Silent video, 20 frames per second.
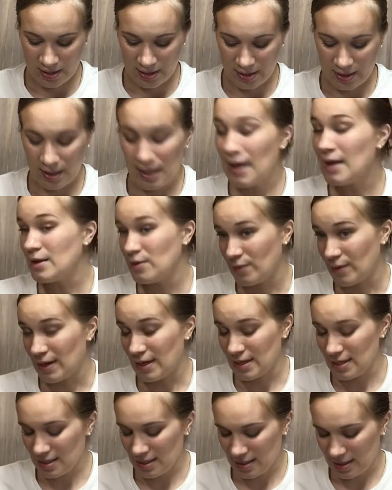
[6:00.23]

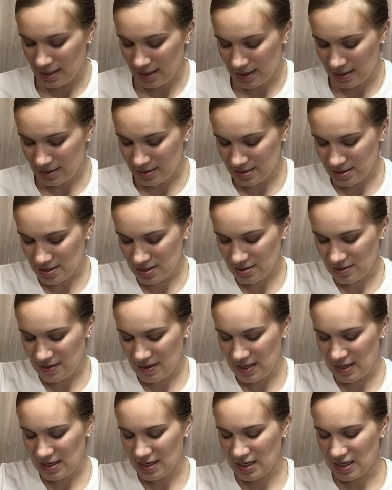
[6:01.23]
Anyway, I also
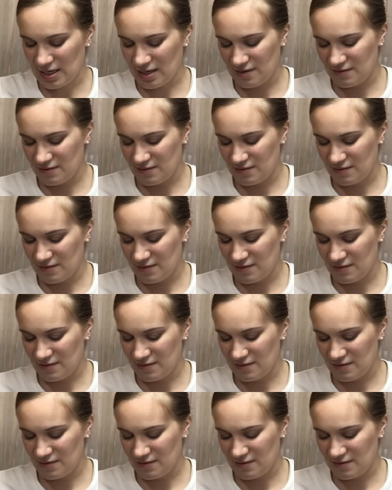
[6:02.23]
have